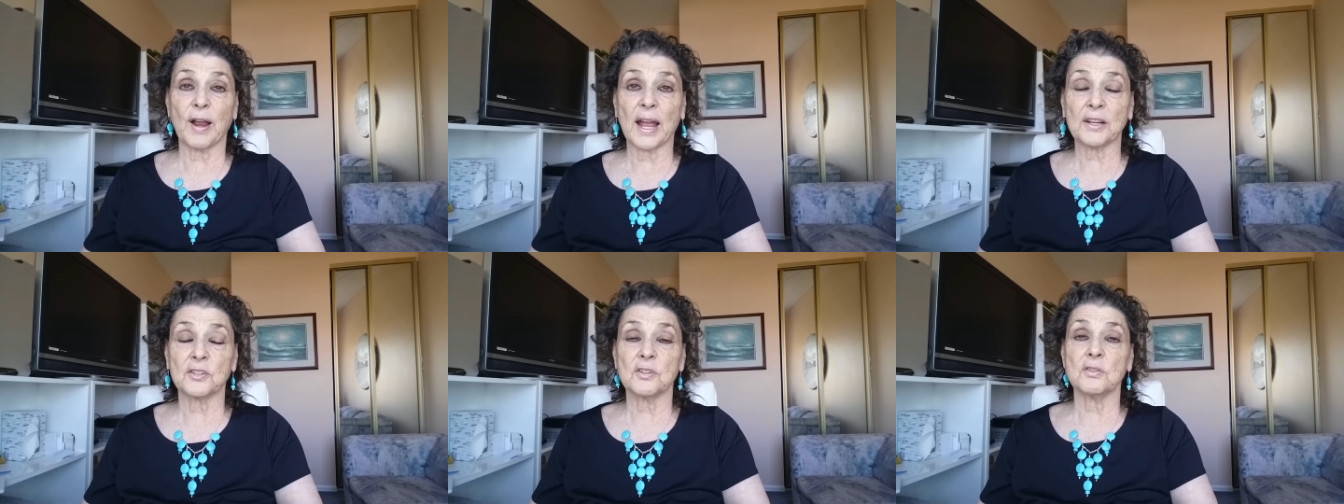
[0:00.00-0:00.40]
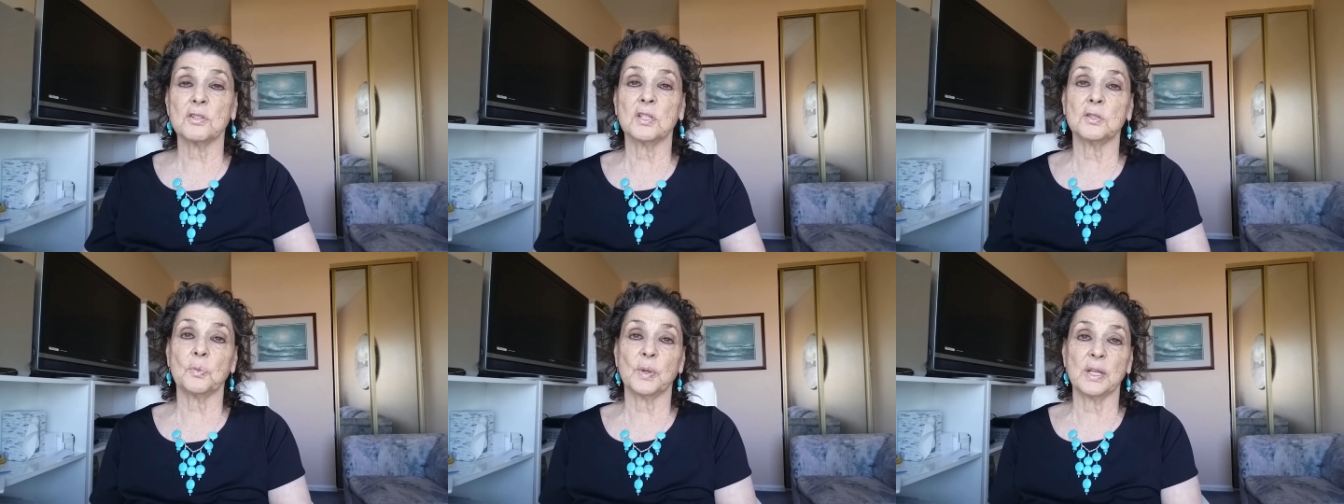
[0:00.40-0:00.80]

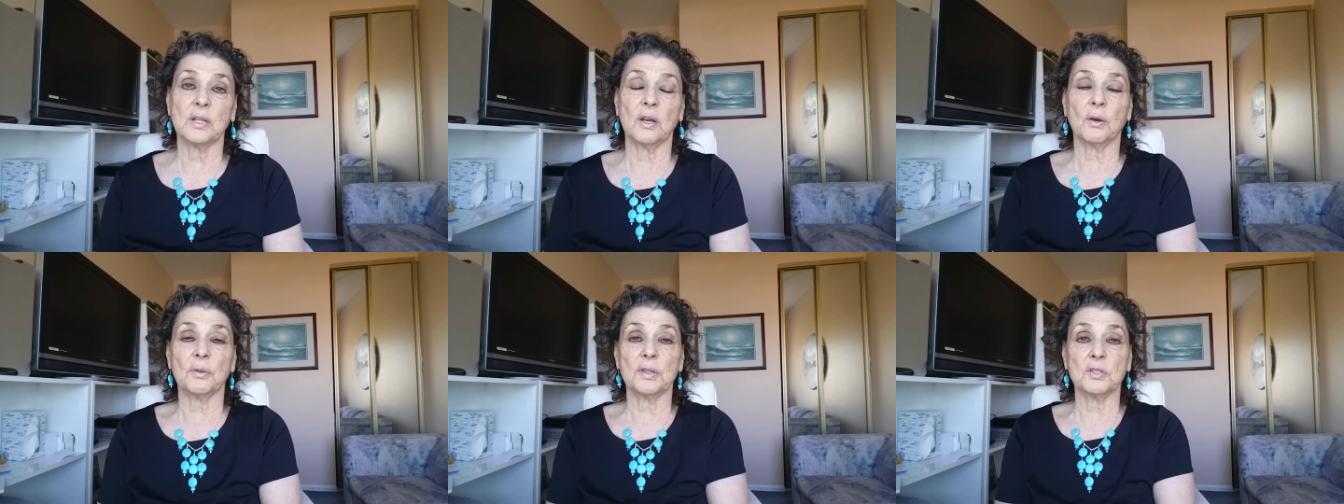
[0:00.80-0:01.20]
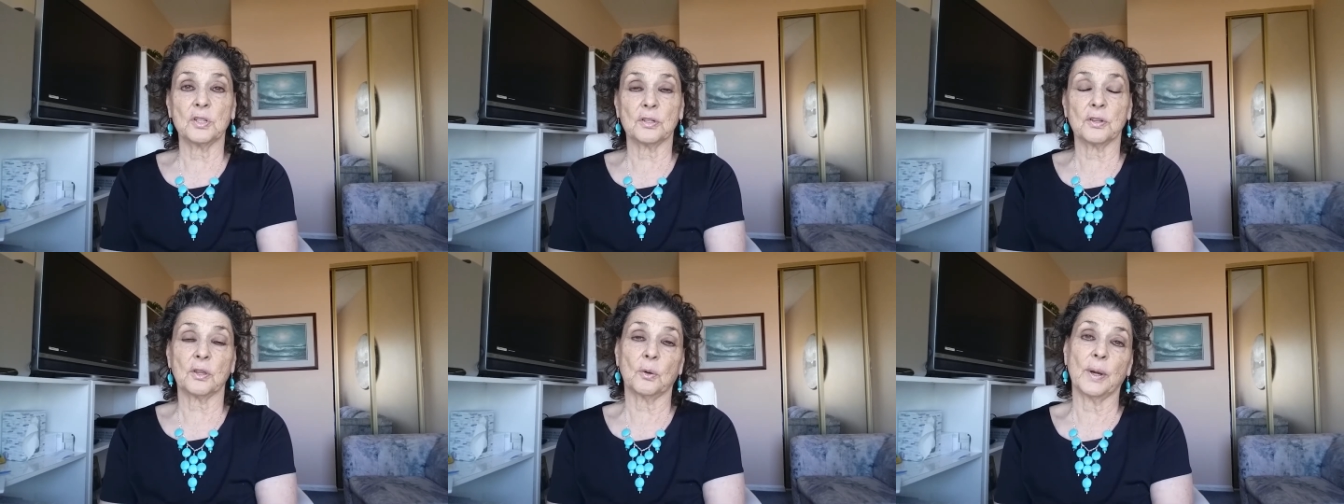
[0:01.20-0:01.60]
fractures? As we know, there's
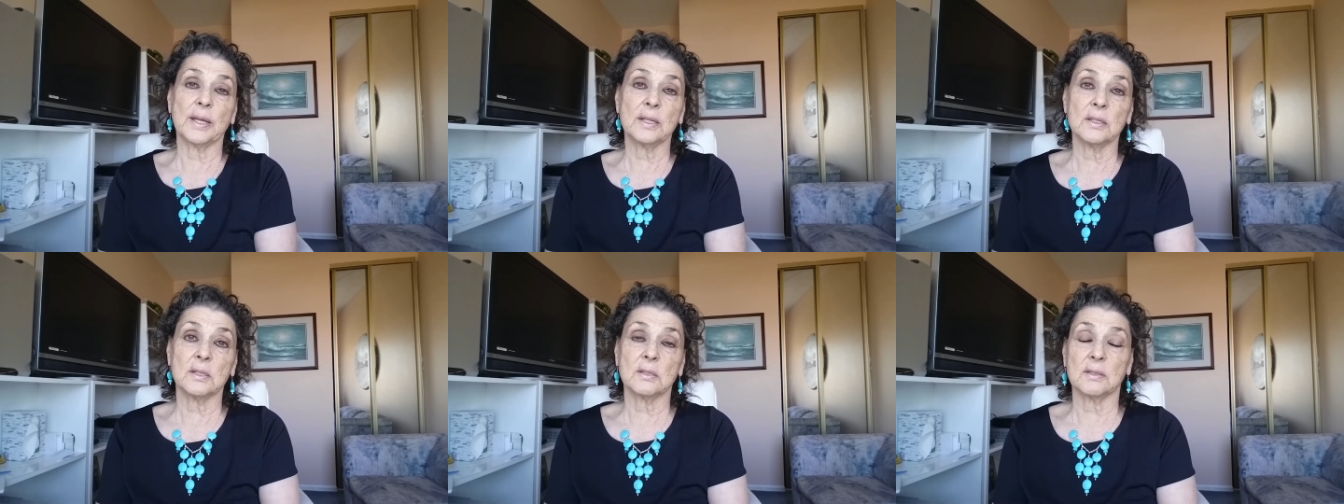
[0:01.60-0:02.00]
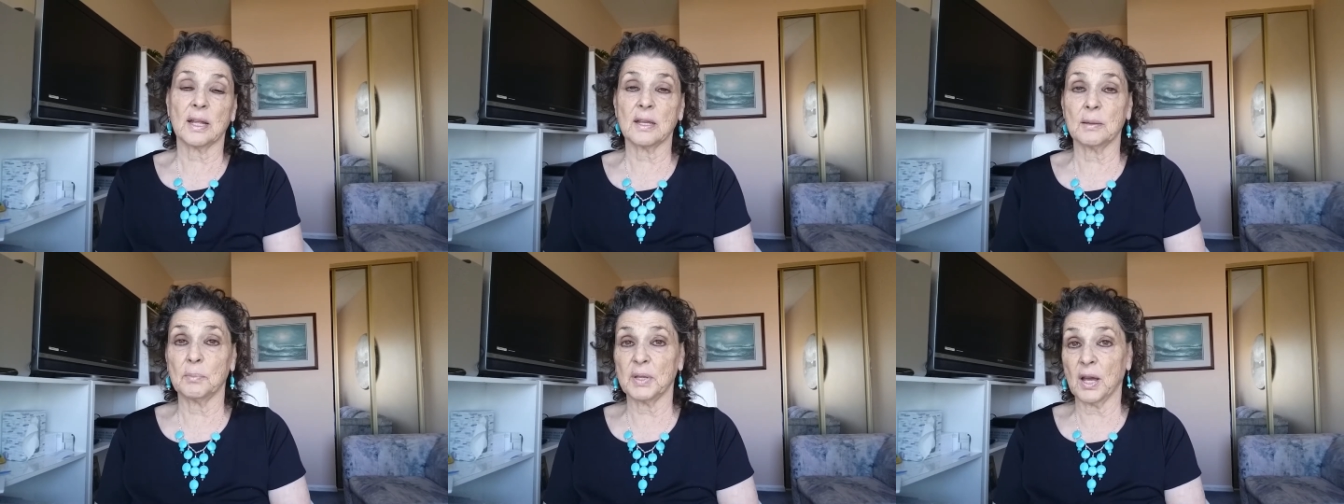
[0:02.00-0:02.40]
earthquakes.
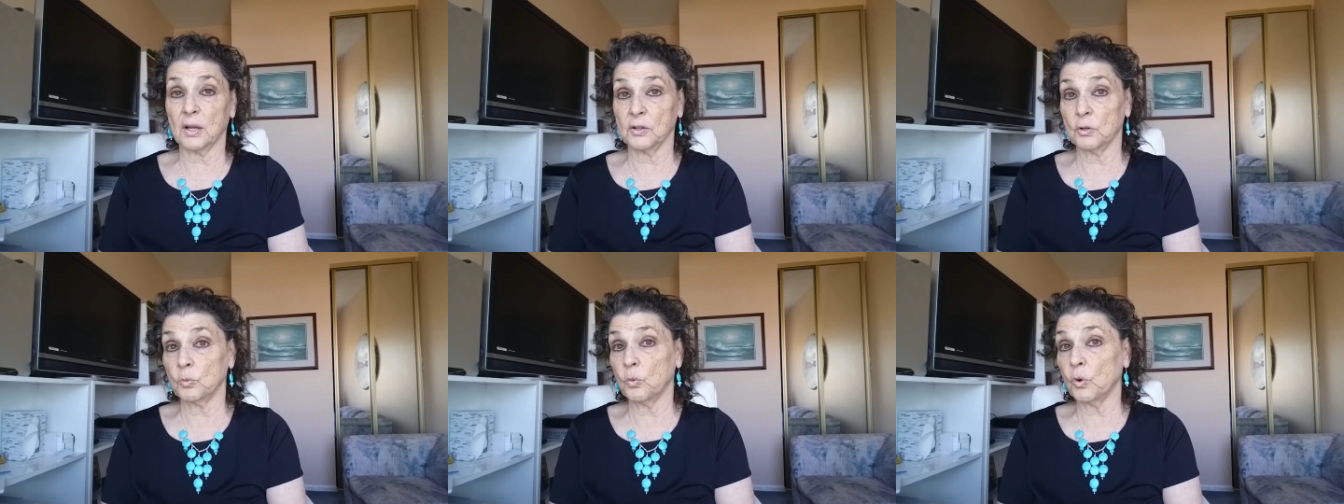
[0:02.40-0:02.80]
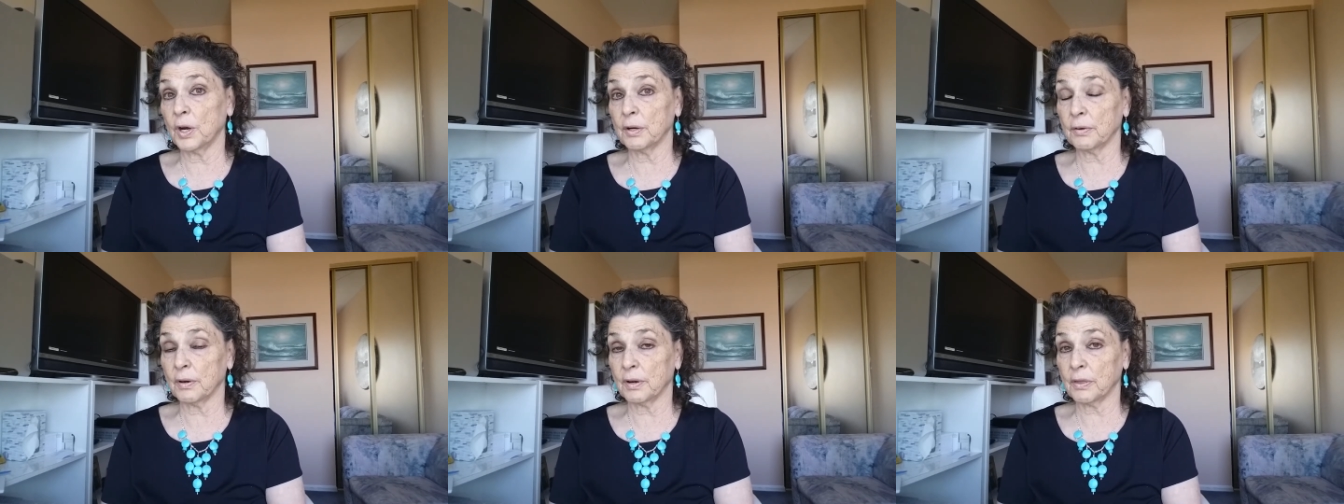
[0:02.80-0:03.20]
They can be
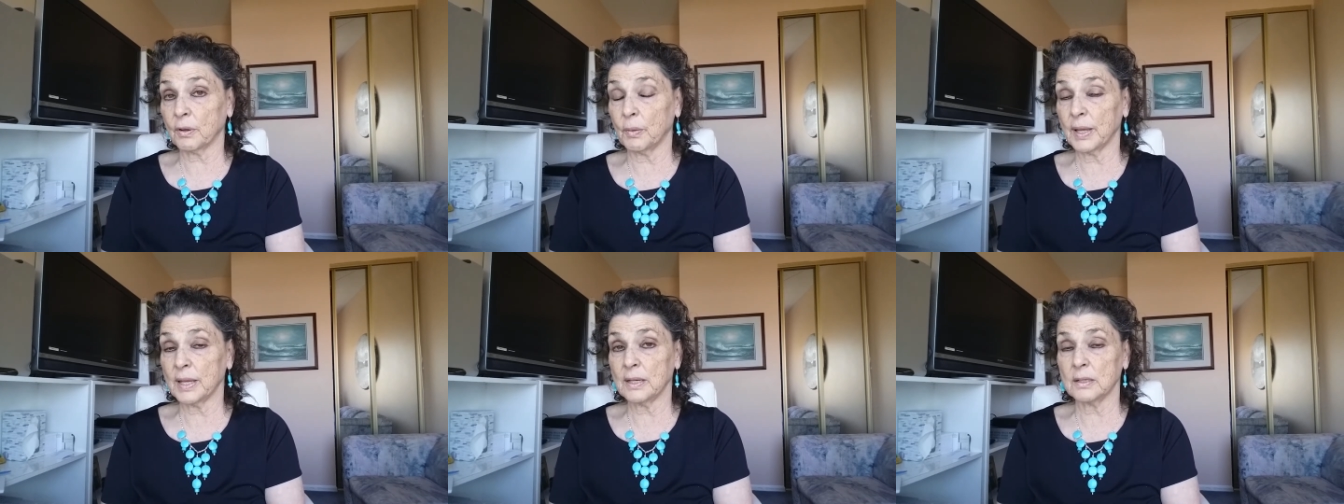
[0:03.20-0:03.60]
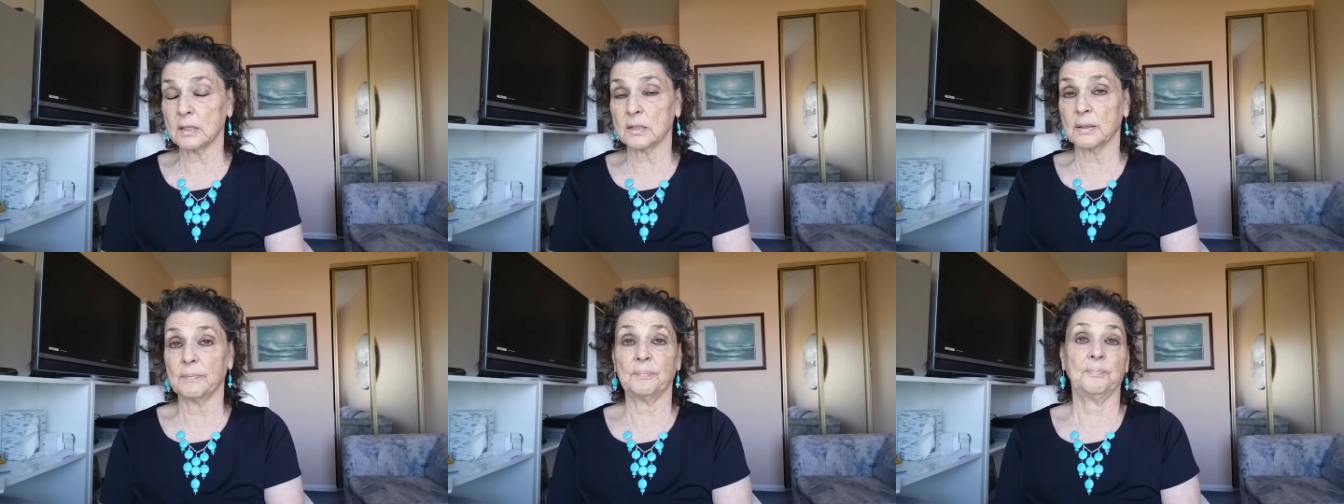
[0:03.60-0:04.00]
underwater
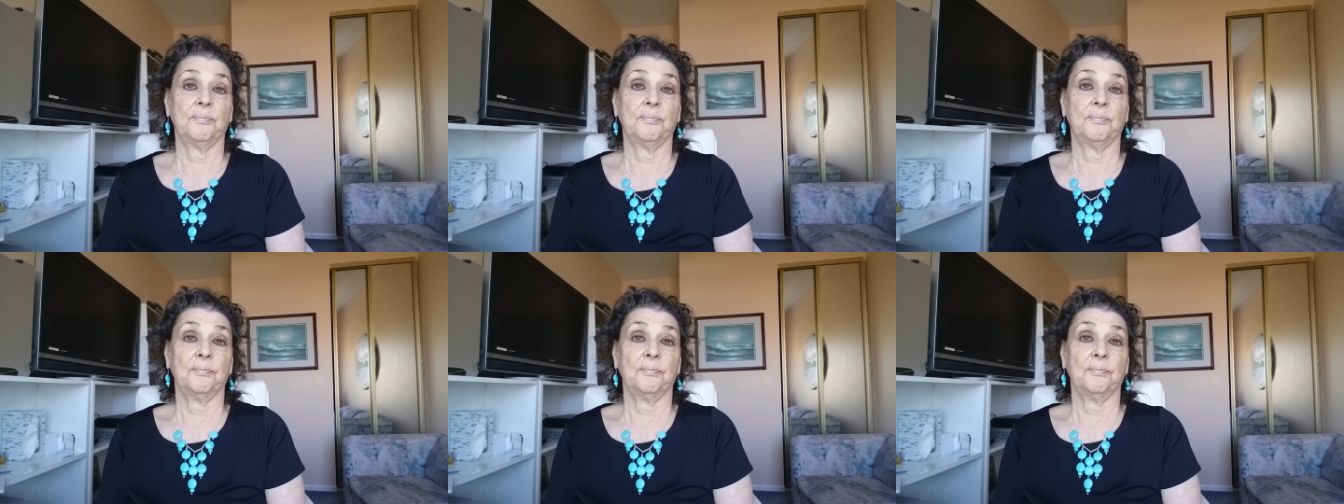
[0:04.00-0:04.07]
earthquakes.